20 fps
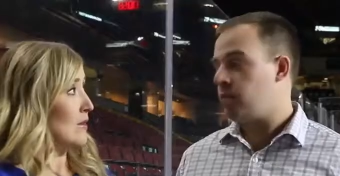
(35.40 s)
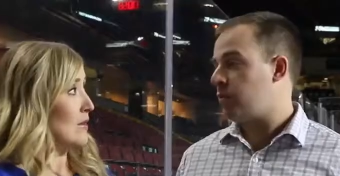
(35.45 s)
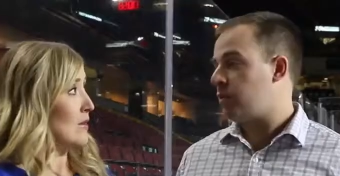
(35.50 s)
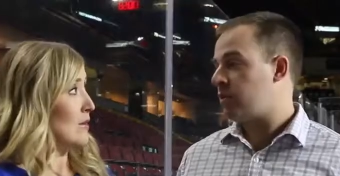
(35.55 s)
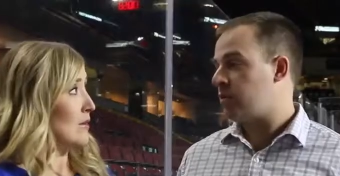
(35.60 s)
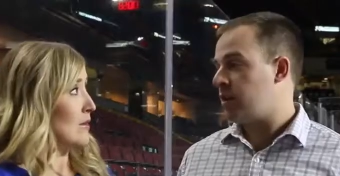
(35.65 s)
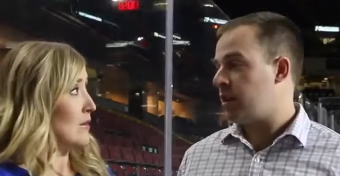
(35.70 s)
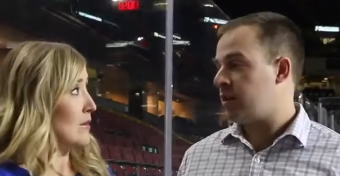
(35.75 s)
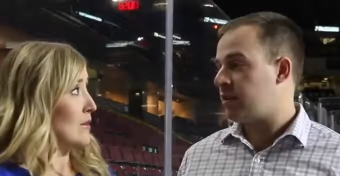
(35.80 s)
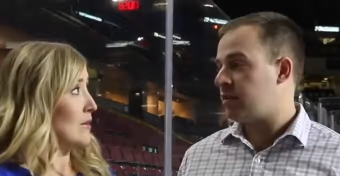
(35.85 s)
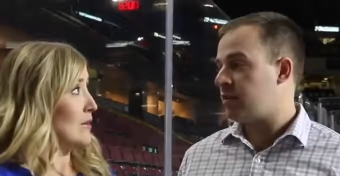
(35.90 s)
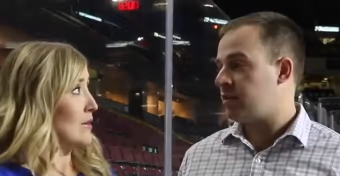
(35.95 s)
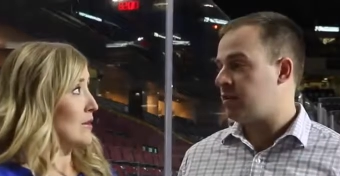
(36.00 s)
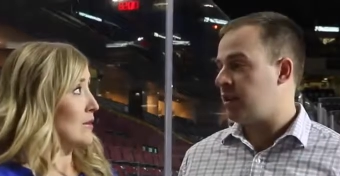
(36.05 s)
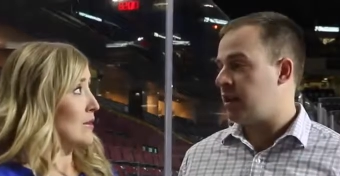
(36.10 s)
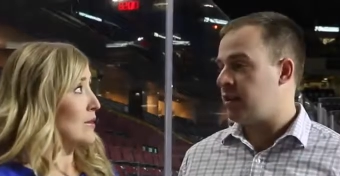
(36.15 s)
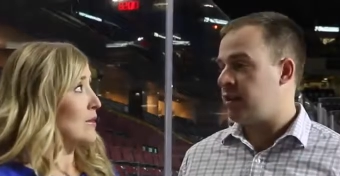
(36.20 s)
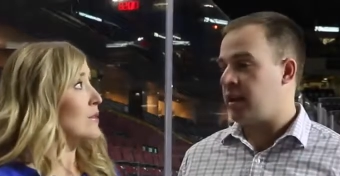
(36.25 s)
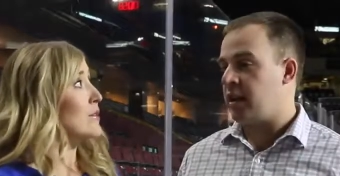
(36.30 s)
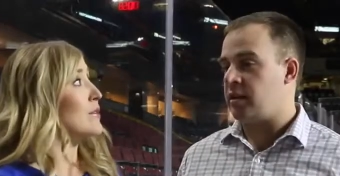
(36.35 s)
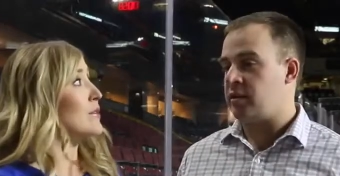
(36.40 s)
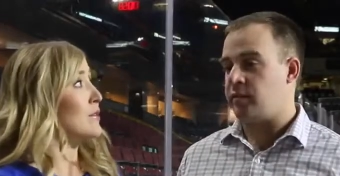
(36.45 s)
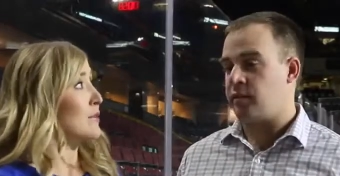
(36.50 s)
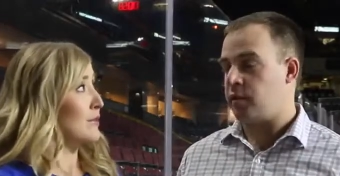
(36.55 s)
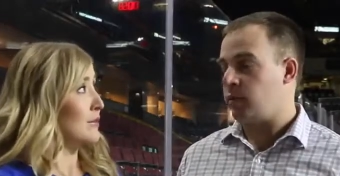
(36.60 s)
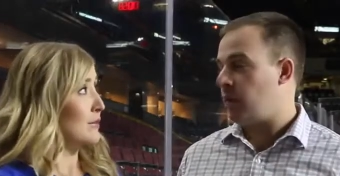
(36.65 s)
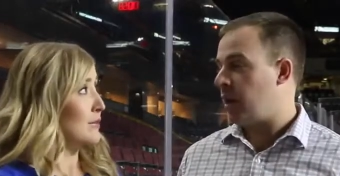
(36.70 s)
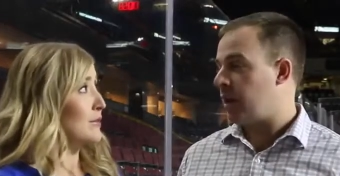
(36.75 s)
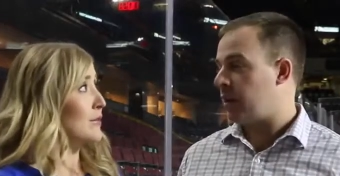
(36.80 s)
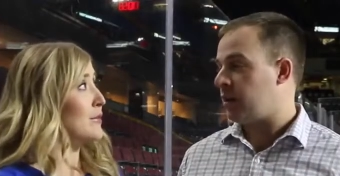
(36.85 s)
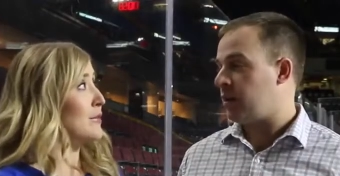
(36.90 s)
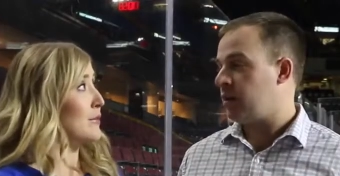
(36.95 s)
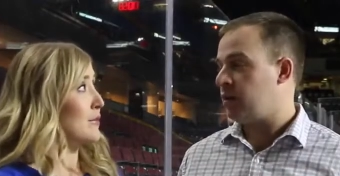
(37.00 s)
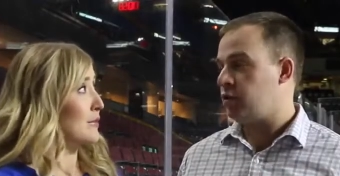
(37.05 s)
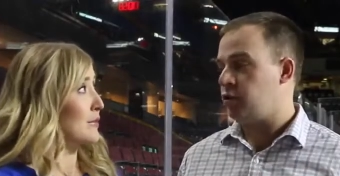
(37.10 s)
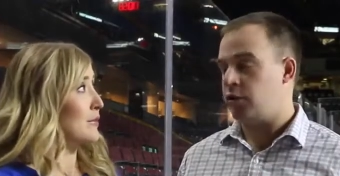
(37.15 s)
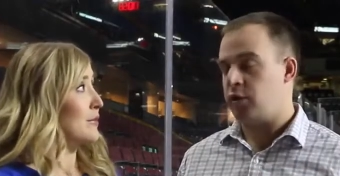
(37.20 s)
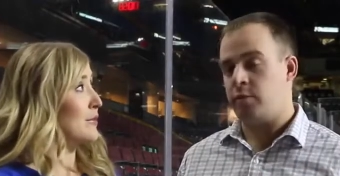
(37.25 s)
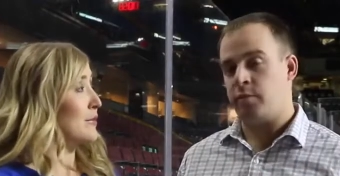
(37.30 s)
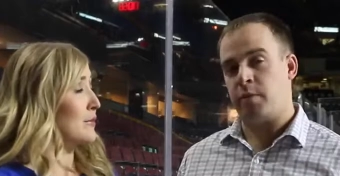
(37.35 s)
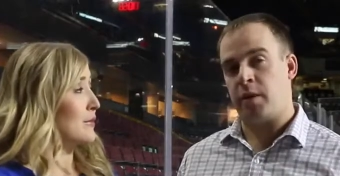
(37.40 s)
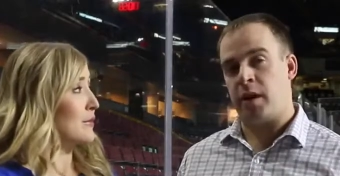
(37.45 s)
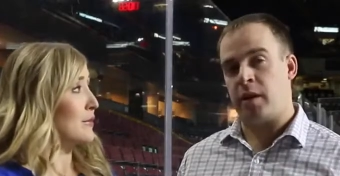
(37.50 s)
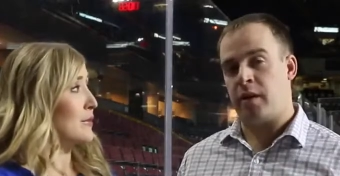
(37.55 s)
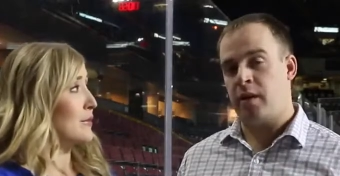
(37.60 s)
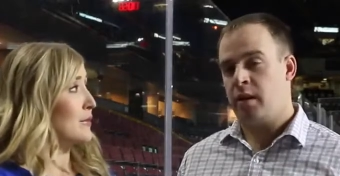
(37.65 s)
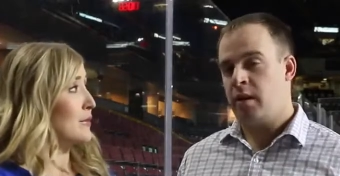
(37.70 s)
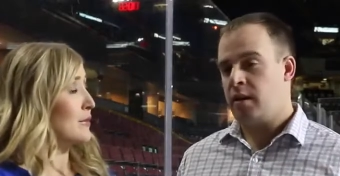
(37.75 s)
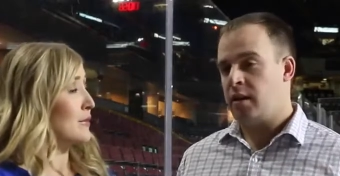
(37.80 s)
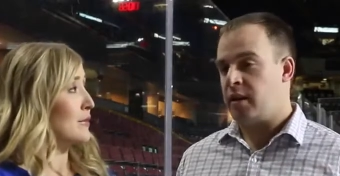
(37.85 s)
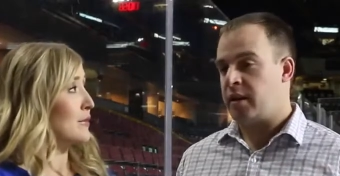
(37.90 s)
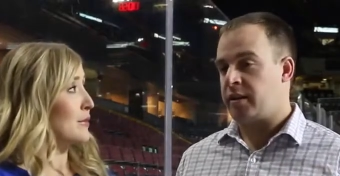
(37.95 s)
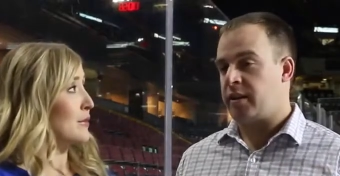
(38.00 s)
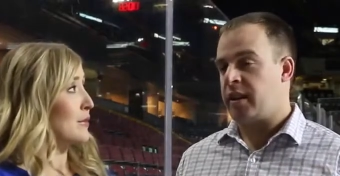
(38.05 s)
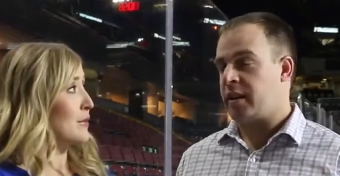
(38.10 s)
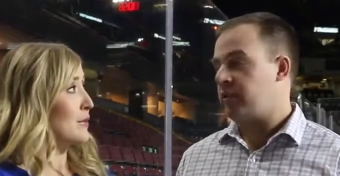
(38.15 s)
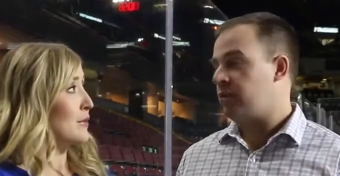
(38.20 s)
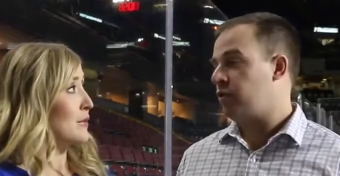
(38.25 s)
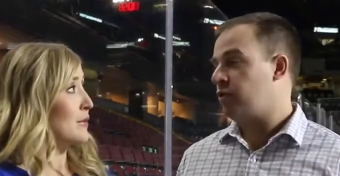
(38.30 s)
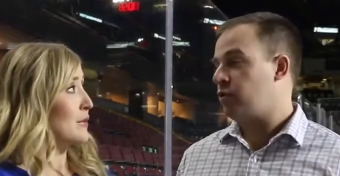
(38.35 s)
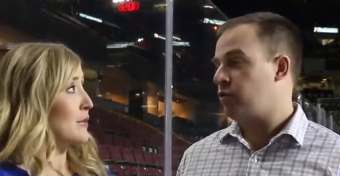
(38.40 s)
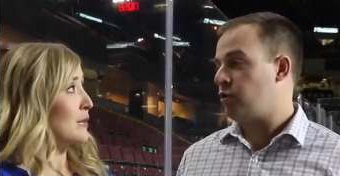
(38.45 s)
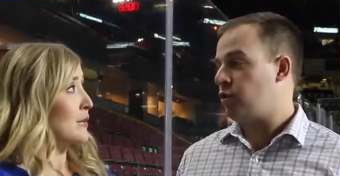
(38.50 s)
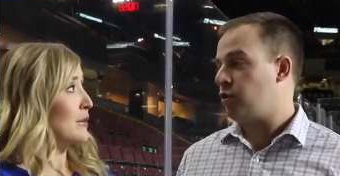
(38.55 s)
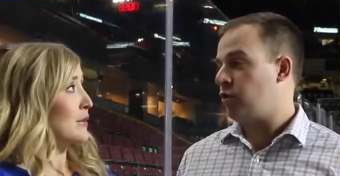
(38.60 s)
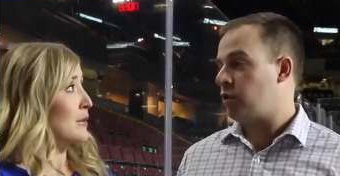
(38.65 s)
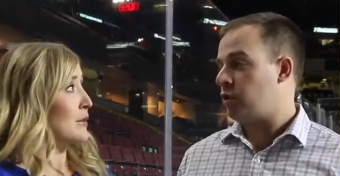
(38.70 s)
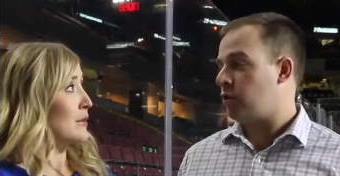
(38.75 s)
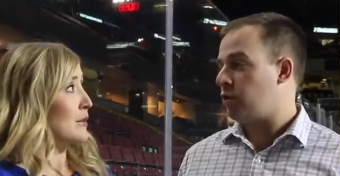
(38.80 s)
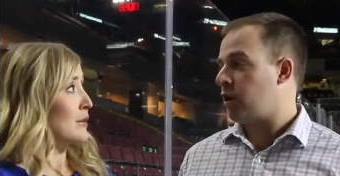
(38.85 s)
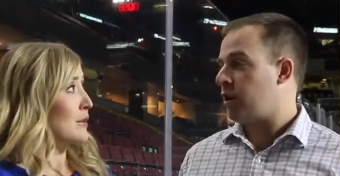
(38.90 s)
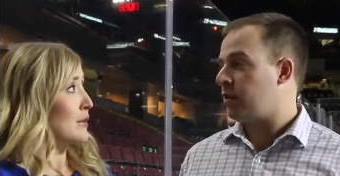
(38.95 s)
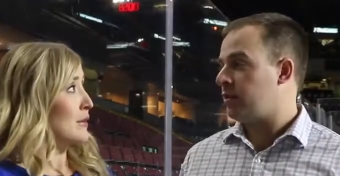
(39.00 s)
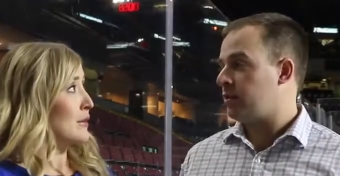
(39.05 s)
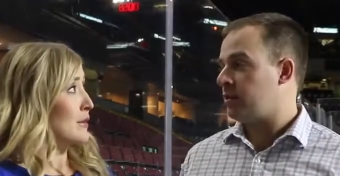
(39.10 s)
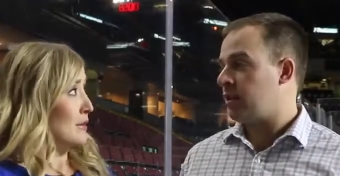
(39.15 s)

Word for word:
Speaker 1: mistakes to let Nashville back into it. But again, Gaudreau, great